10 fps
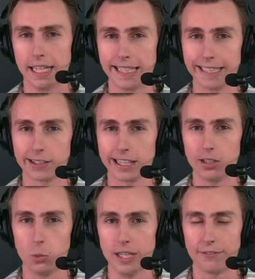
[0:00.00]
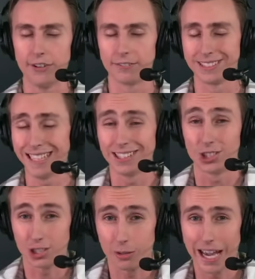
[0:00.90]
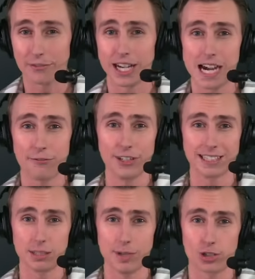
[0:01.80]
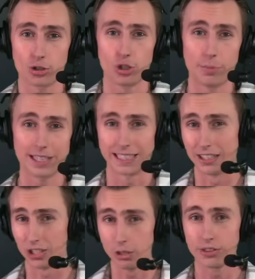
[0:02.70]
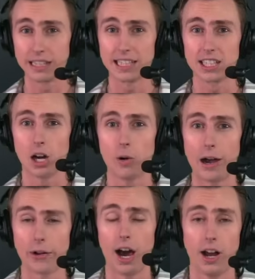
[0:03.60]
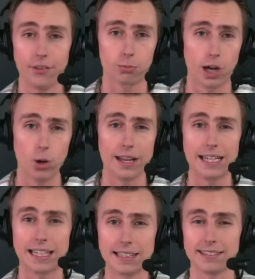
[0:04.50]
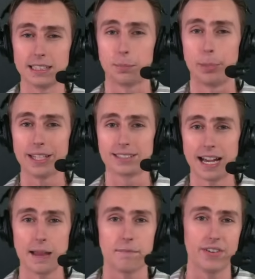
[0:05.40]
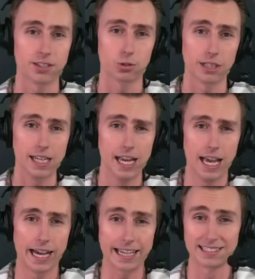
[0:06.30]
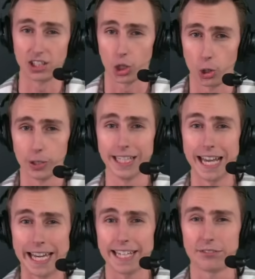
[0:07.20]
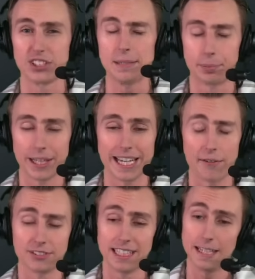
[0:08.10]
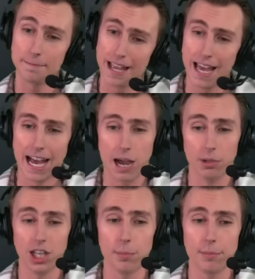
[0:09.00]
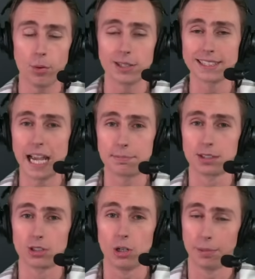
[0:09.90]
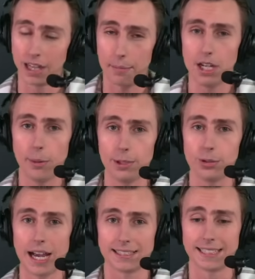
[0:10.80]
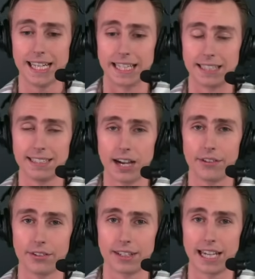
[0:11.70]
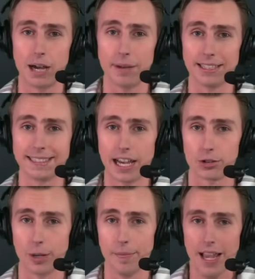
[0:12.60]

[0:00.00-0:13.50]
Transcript: here in Week 15. Do you have confidence in Mitchell Trubisky? Do you think they go out on the road and get this big-time victory against the current AFC playoff team? I'm a little bit more skeptical, but let me know what you guys think down there in the comments section.